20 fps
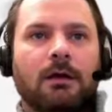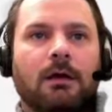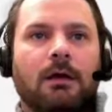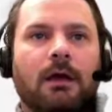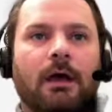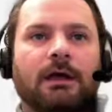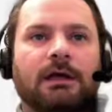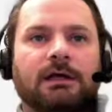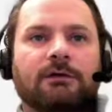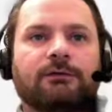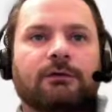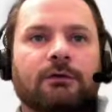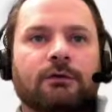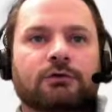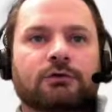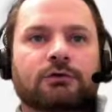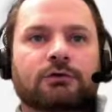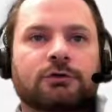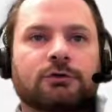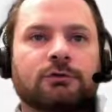And if it's
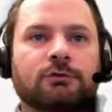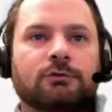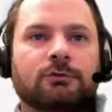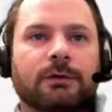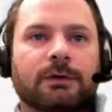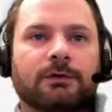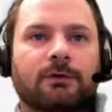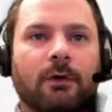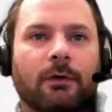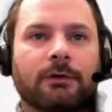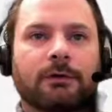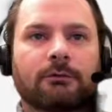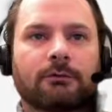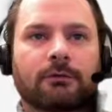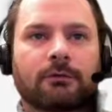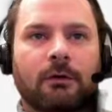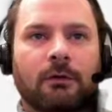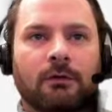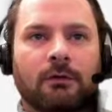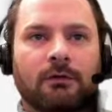true, it's going to
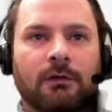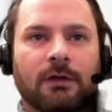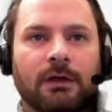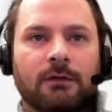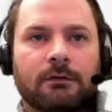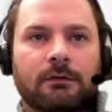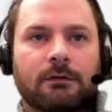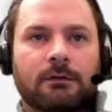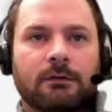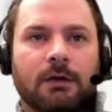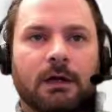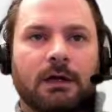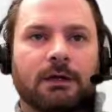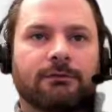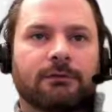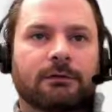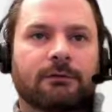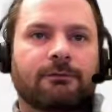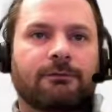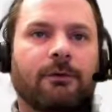return this. And if
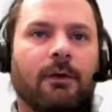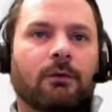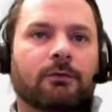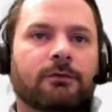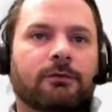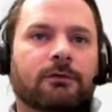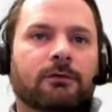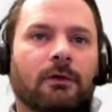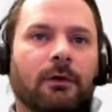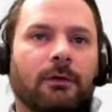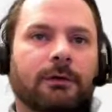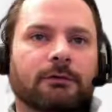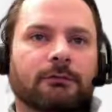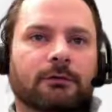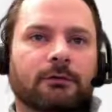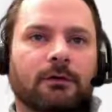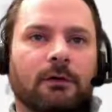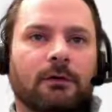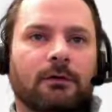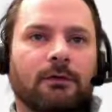it's false, it's going to
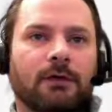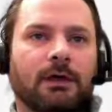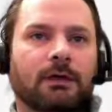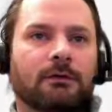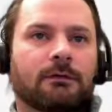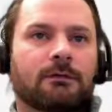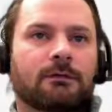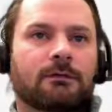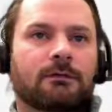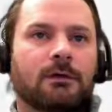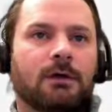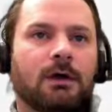return this.